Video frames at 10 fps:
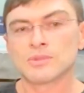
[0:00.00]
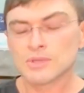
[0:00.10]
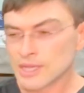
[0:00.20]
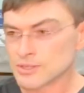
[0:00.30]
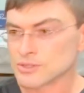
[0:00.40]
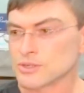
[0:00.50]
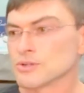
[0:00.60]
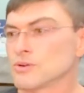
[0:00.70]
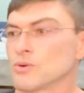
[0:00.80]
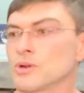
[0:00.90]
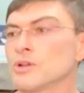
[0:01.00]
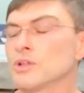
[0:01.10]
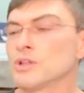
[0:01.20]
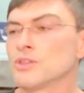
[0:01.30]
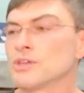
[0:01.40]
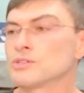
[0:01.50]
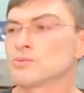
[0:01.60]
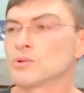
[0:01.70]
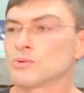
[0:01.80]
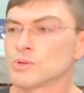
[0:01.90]
laser, or this
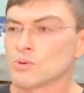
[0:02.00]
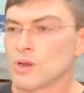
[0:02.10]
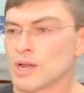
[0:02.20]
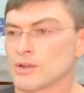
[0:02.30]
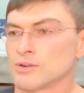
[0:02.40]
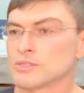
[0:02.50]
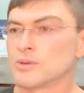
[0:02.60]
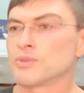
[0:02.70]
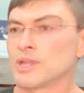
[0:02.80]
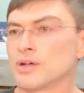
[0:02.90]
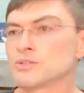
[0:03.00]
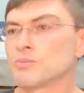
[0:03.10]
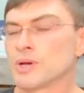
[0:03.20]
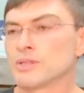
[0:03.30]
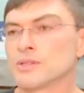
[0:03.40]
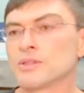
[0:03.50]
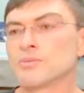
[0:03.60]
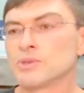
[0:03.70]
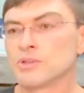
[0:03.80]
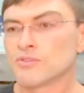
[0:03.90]
will require something else. But the
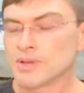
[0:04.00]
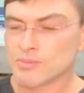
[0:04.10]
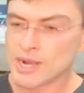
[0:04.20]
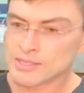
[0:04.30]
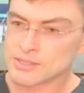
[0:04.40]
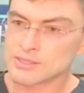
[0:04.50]
beauty of my practice